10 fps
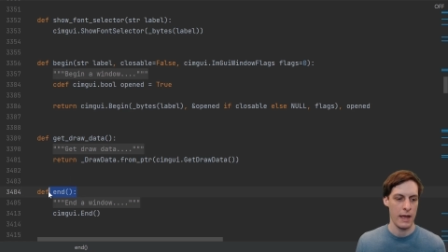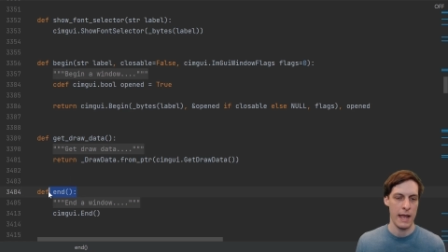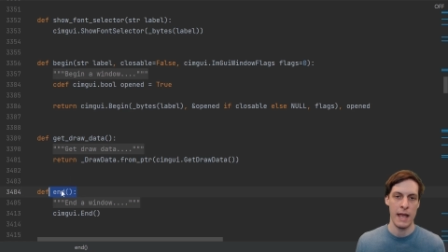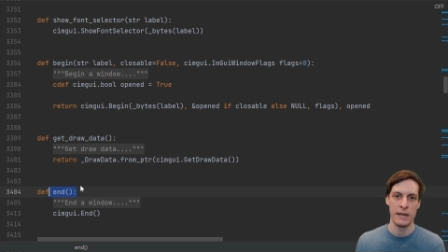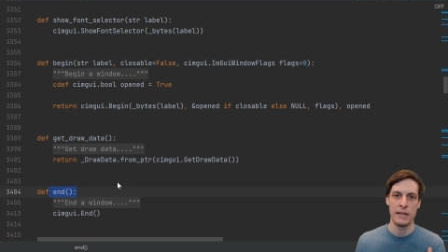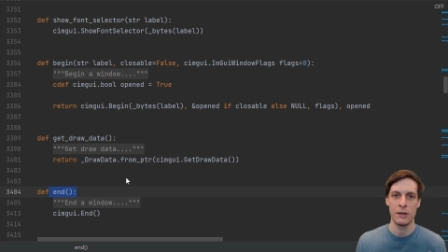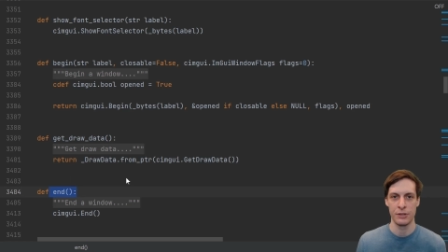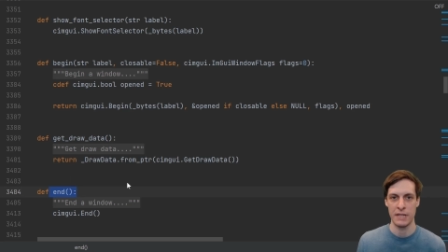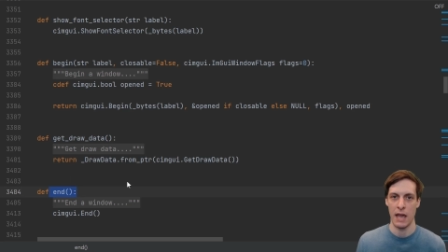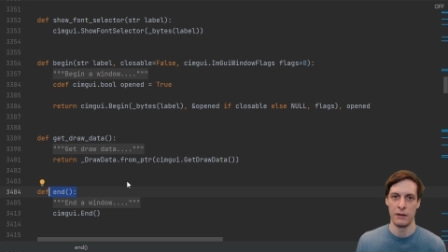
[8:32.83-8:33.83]
and
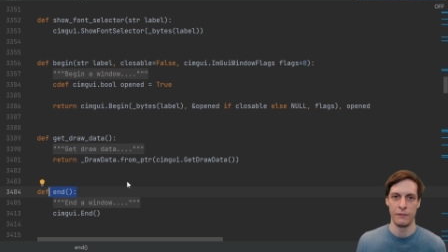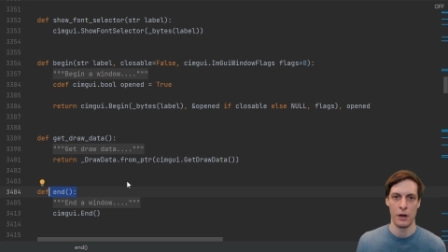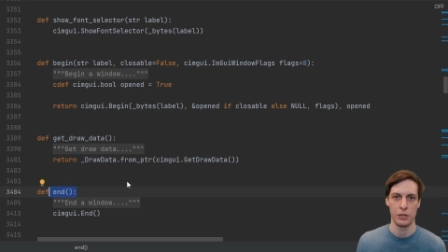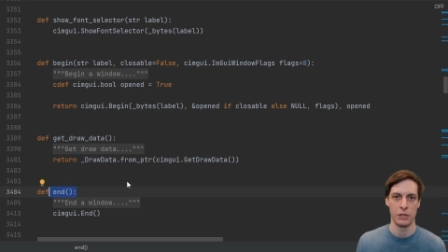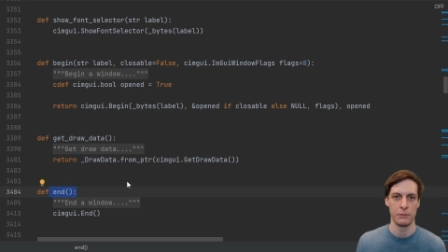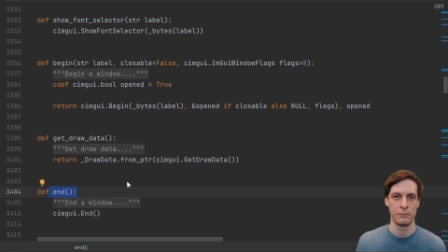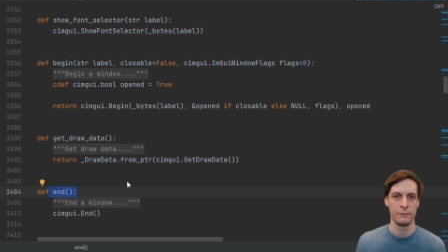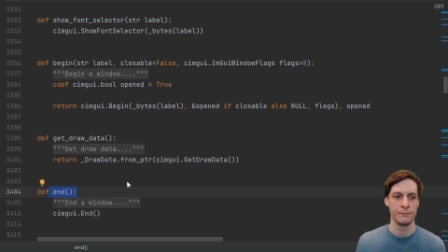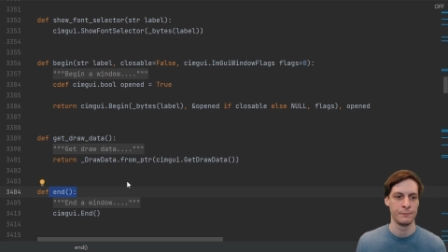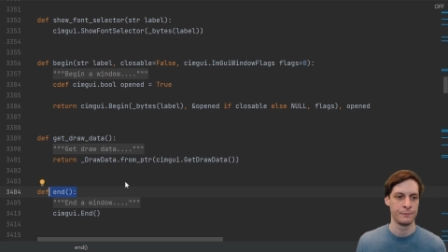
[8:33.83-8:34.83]
here's the end function.
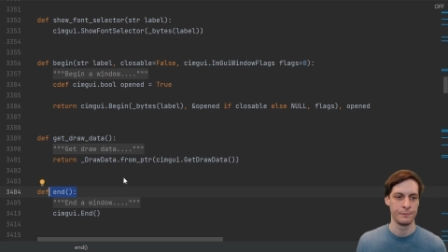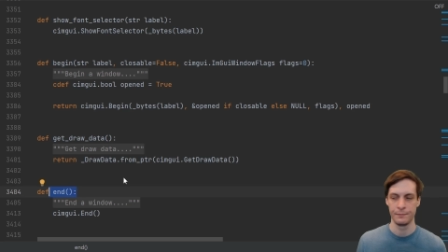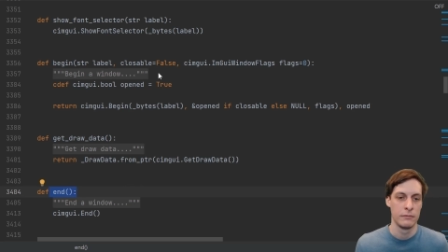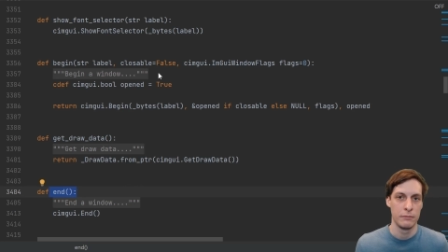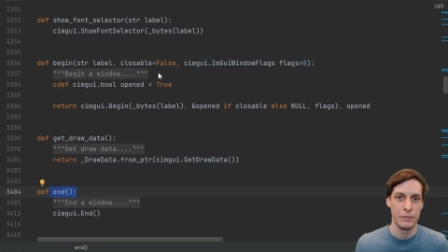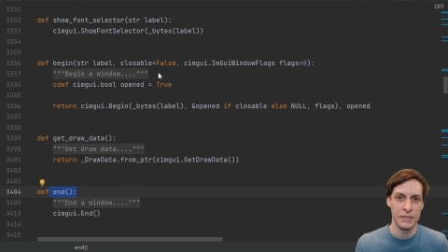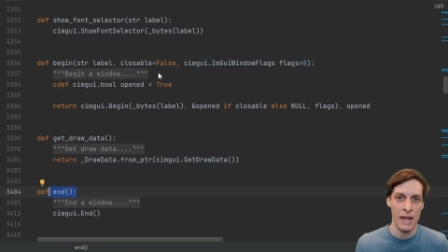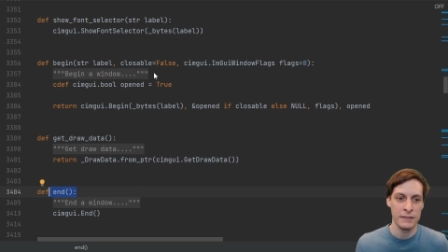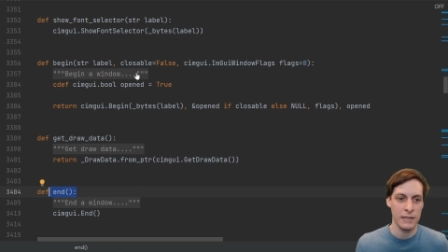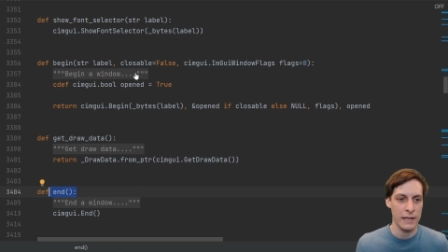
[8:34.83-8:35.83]

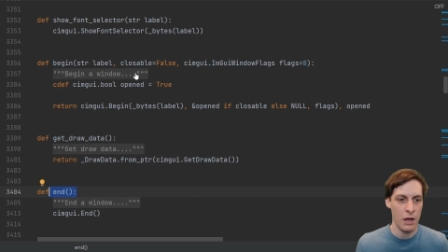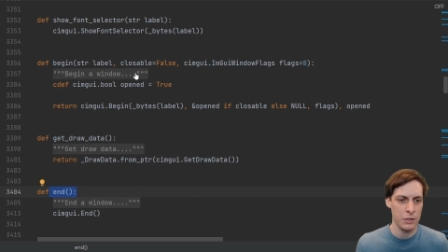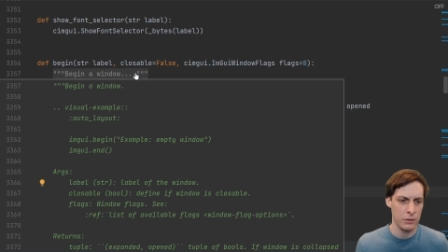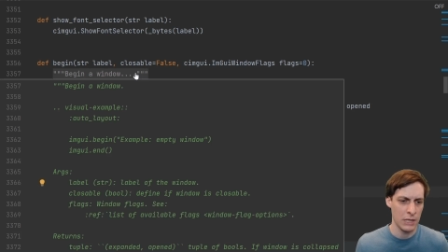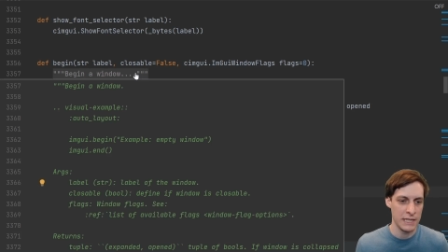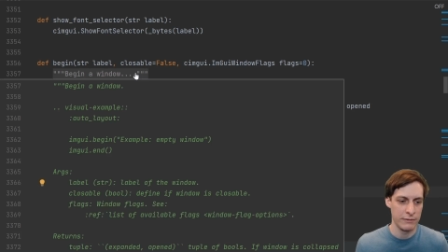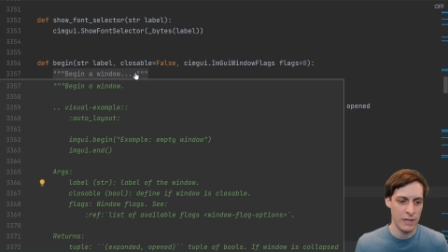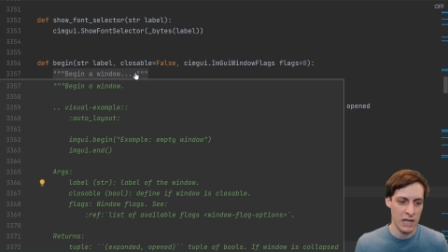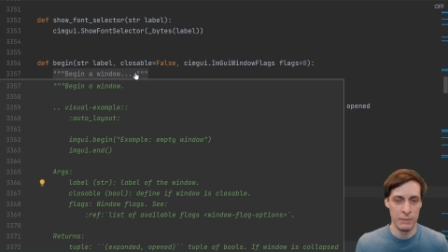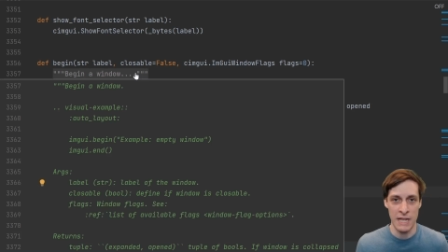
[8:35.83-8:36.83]
Besides like 100 lines of
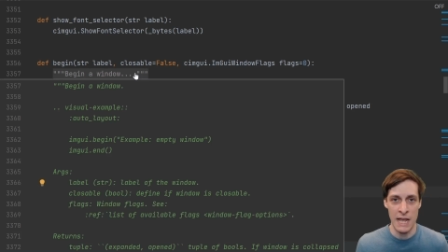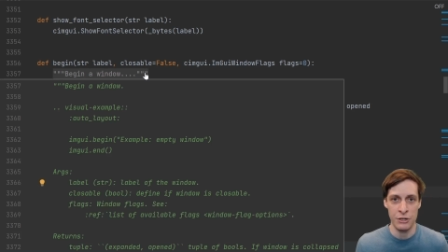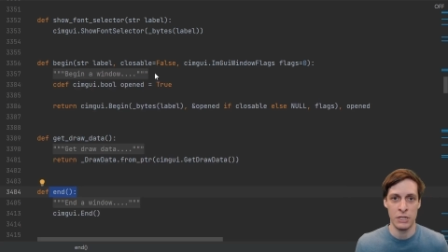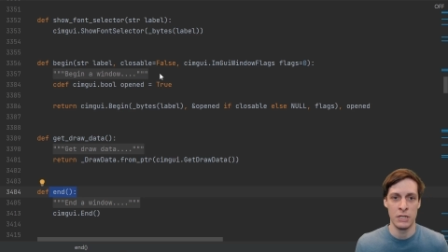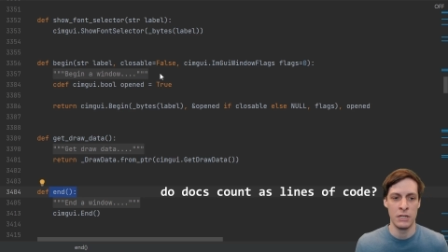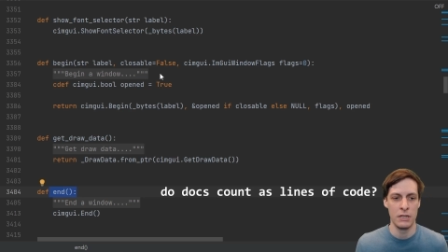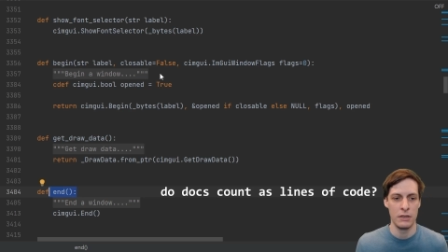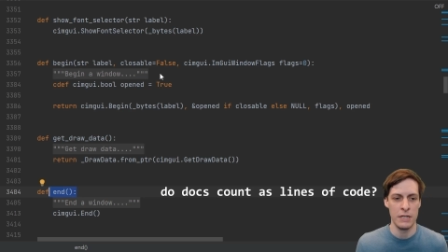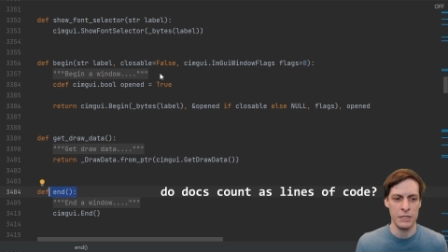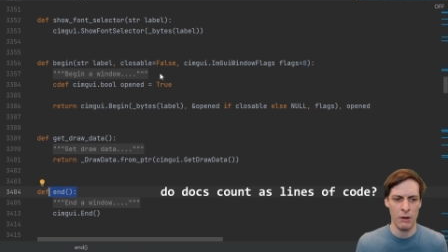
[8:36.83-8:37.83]
documentation,
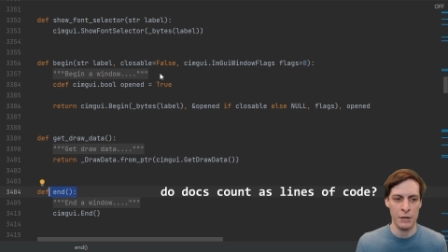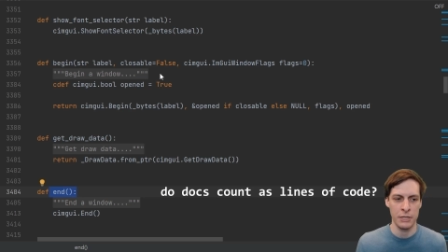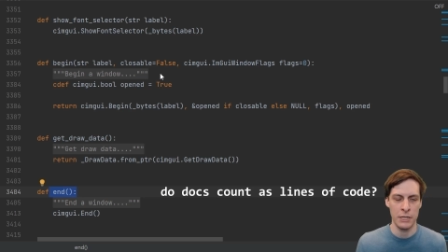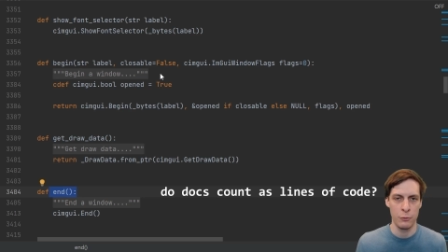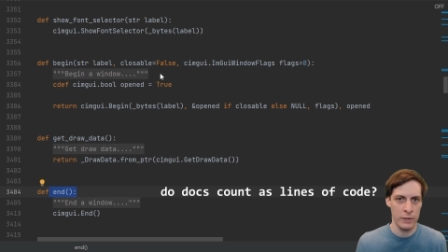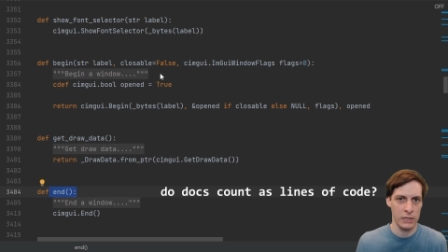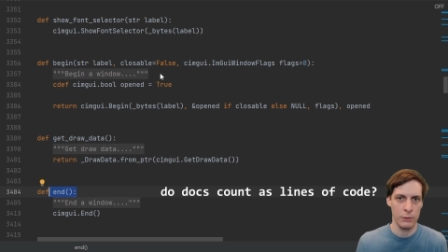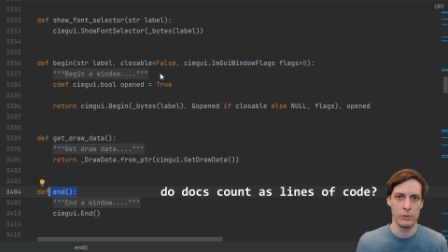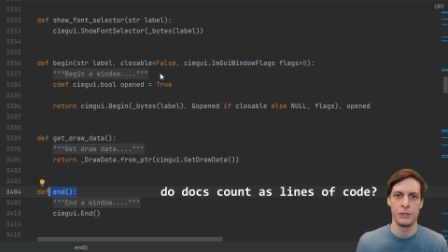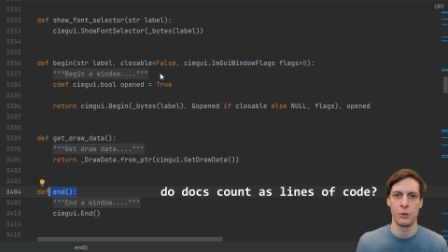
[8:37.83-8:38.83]
these are actually really,
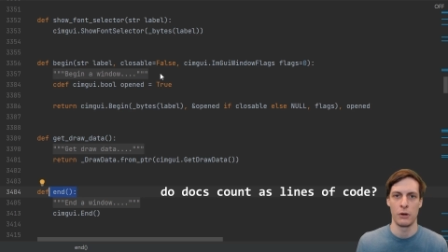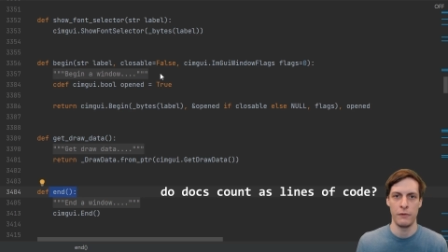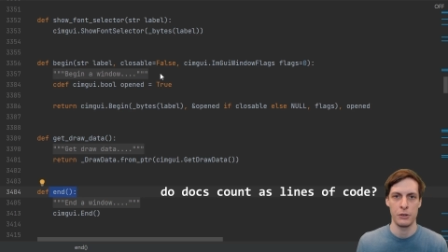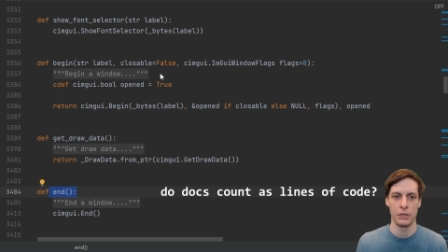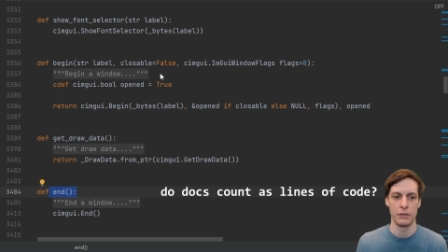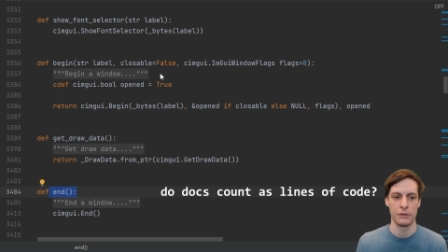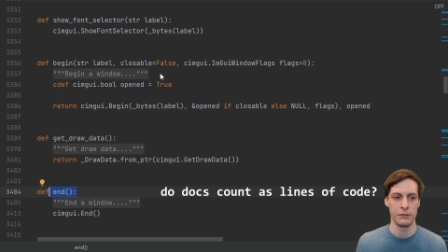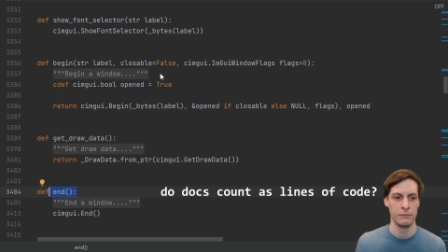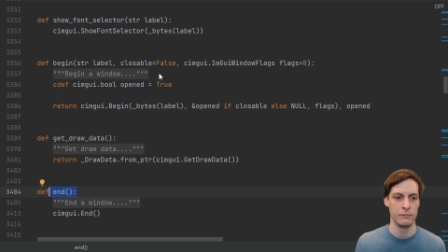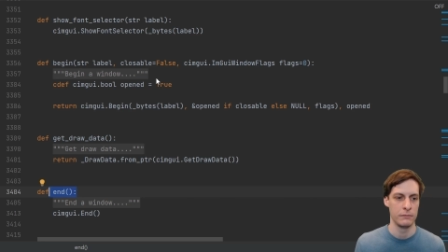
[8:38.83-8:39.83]
really short functions.